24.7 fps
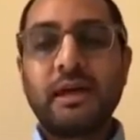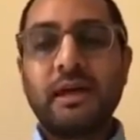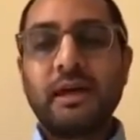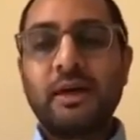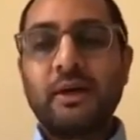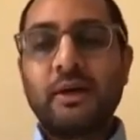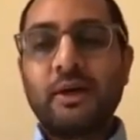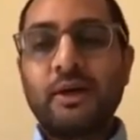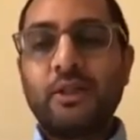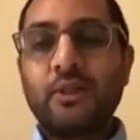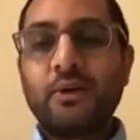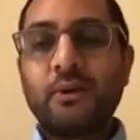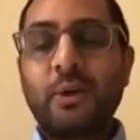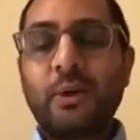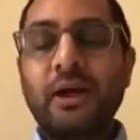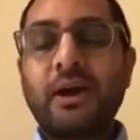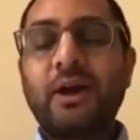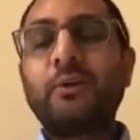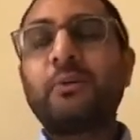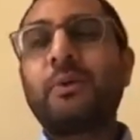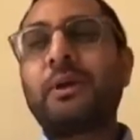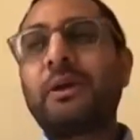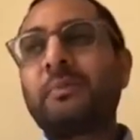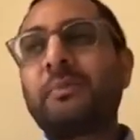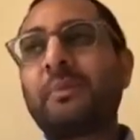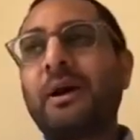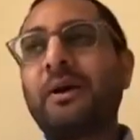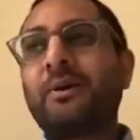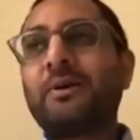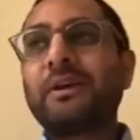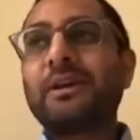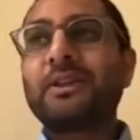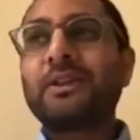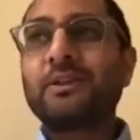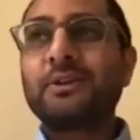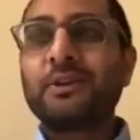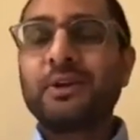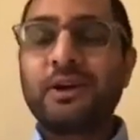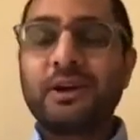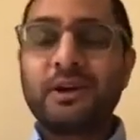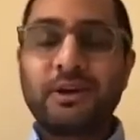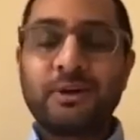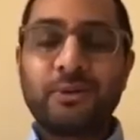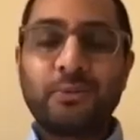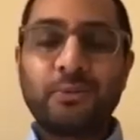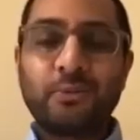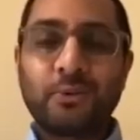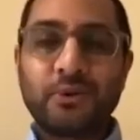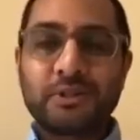The way I went about it
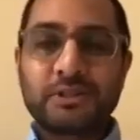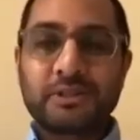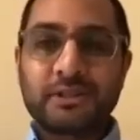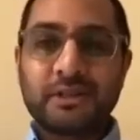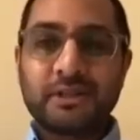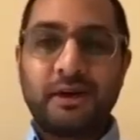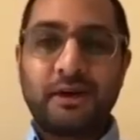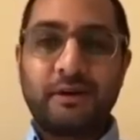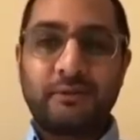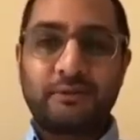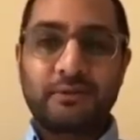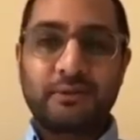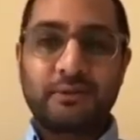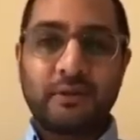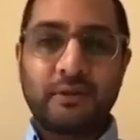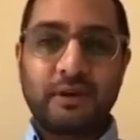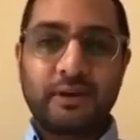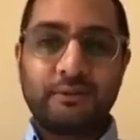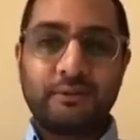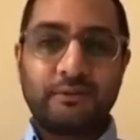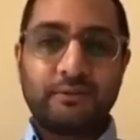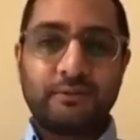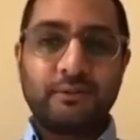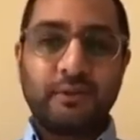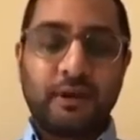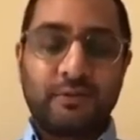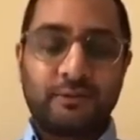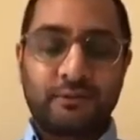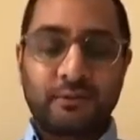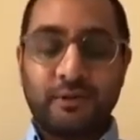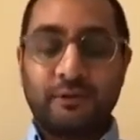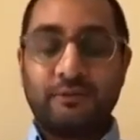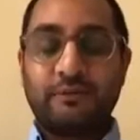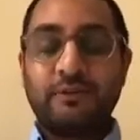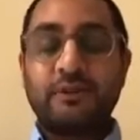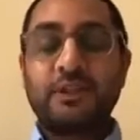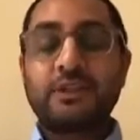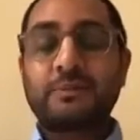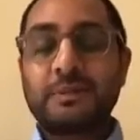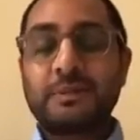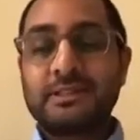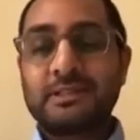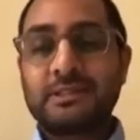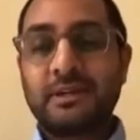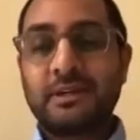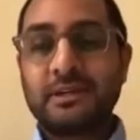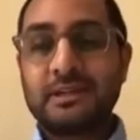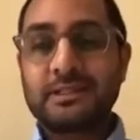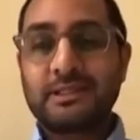was after I finished my
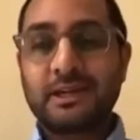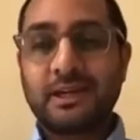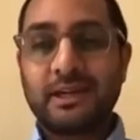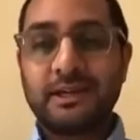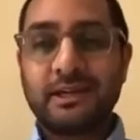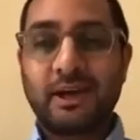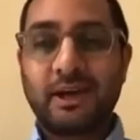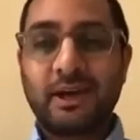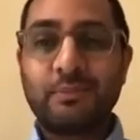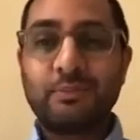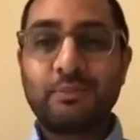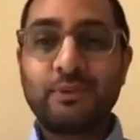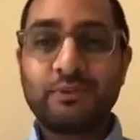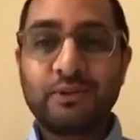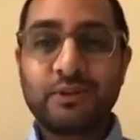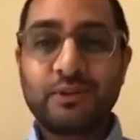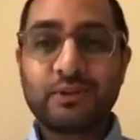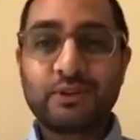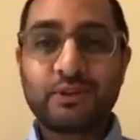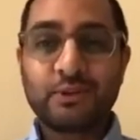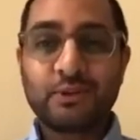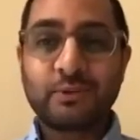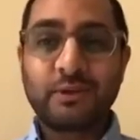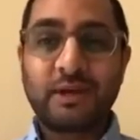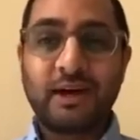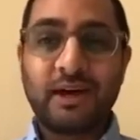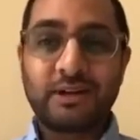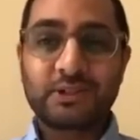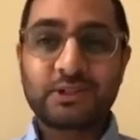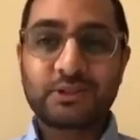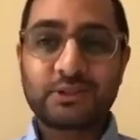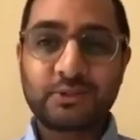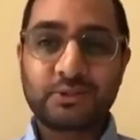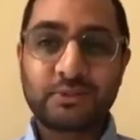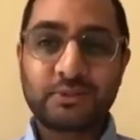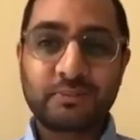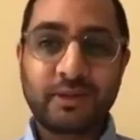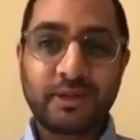studies, I moved into an ashram.